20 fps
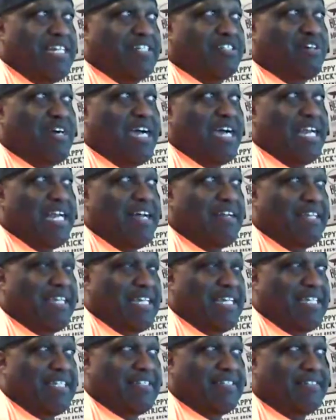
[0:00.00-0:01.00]
so I need to try it
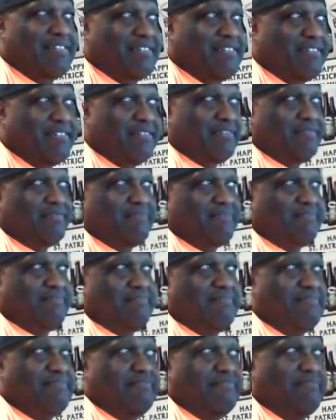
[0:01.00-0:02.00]
out again.
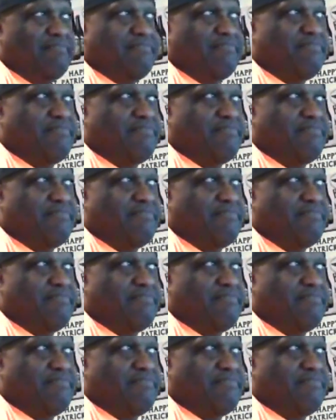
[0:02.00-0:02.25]
I've had